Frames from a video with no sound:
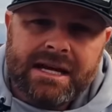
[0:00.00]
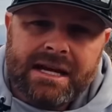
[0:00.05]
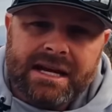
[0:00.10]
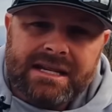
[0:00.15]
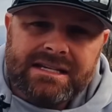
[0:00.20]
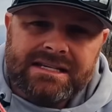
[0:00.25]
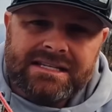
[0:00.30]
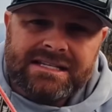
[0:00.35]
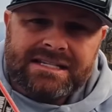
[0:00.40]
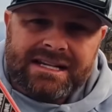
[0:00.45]

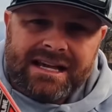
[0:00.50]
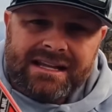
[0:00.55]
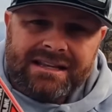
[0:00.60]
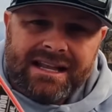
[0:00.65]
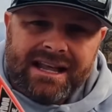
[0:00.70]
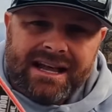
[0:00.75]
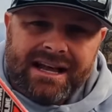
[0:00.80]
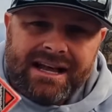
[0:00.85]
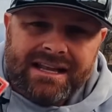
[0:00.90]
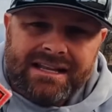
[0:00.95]
is
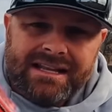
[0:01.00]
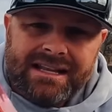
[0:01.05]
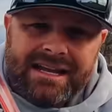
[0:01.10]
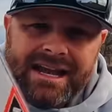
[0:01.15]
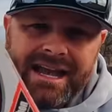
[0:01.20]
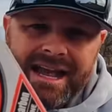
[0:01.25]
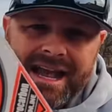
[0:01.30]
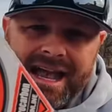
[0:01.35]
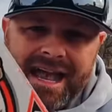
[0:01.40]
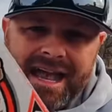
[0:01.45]
Sunline
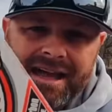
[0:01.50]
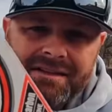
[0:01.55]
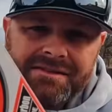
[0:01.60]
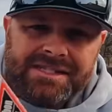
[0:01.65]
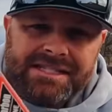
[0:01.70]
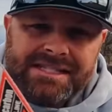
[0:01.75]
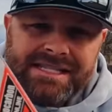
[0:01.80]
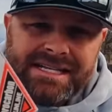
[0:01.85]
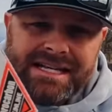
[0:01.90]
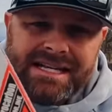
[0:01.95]

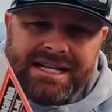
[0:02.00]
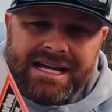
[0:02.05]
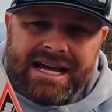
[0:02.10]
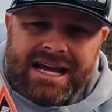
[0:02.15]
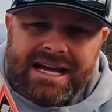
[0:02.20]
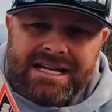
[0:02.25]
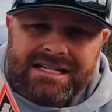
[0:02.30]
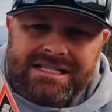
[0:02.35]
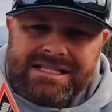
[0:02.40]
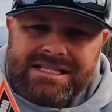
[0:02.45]
FC
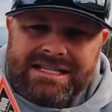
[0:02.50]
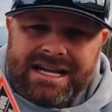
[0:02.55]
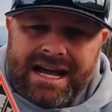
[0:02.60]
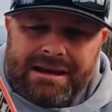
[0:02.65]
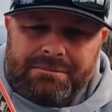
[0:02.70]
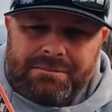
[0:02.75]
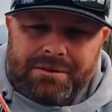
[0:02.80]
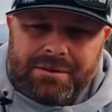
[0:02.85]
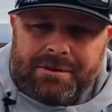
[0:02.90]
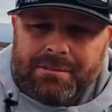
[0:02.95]

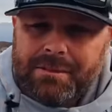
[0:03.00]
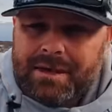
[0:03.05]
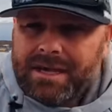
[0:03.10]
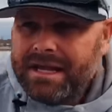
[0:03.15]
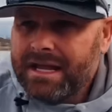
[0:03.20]
Sniper.